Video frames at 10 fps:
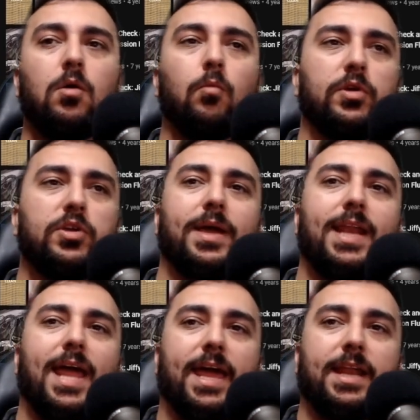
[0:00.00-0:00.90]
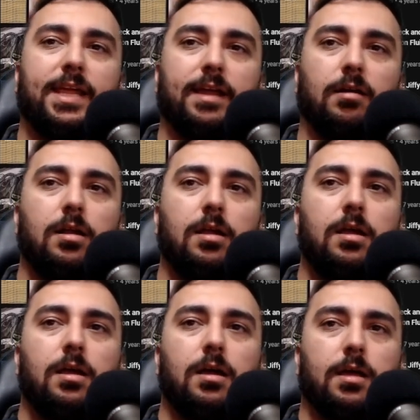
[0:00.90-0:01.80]
What you might add here,
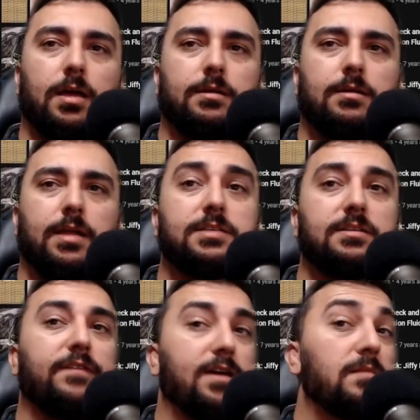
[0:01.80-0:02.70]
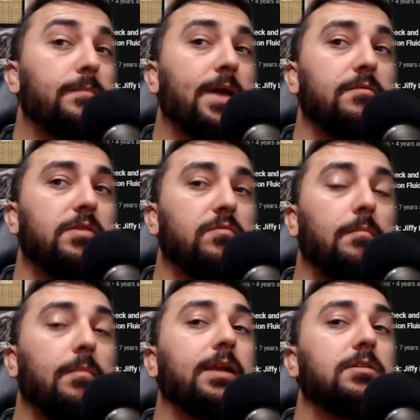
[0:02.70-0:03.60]
and actually final battery
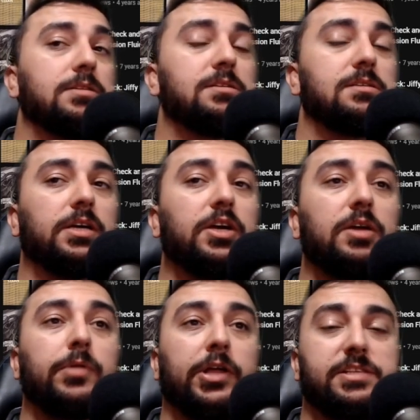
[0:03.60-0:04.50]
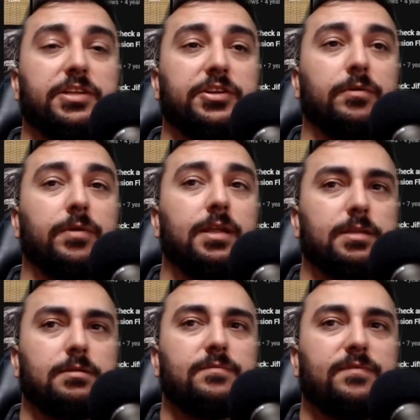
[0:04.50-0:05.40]
reminders is a good place to do it. It
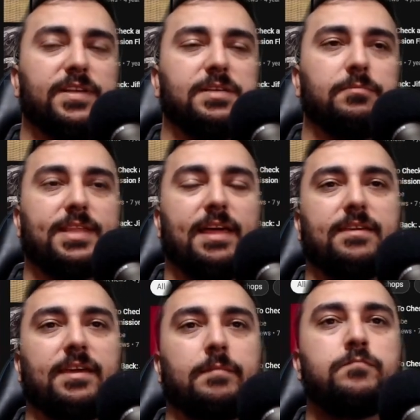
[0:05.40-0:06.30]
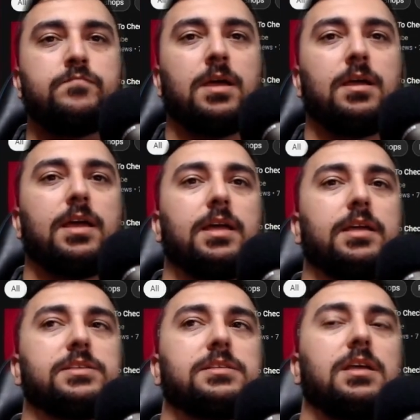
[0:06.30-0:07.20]
fits in with that theme,
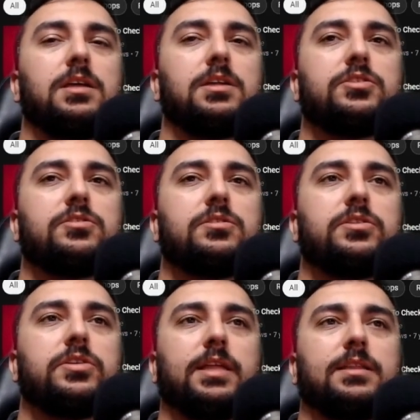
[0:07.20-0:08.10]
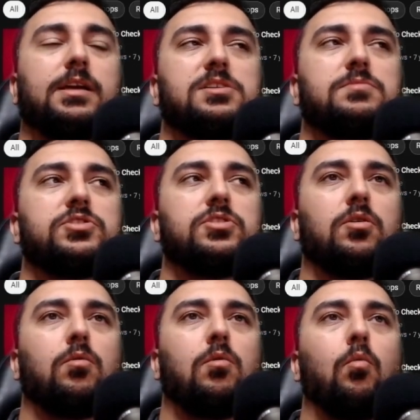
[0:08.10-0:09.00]
is to let the customers
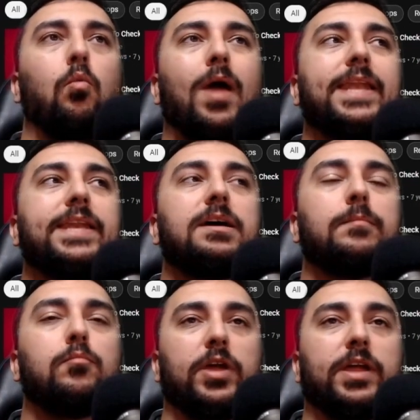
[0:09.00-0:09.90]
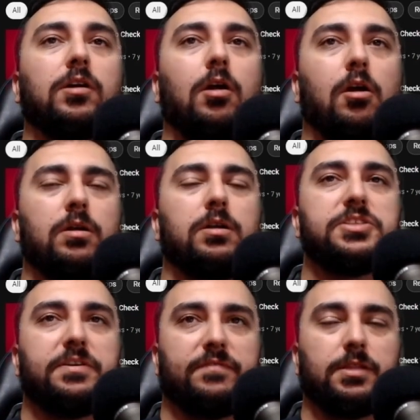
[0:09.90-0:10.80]
know when to bring their car into
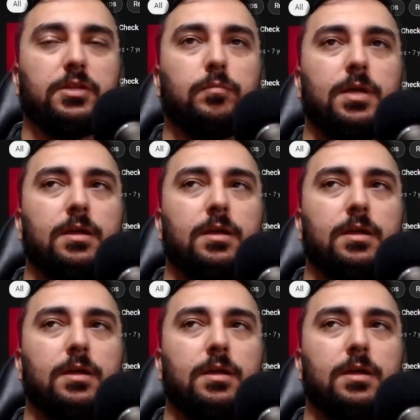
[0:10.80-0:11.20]
Jiffy Lube.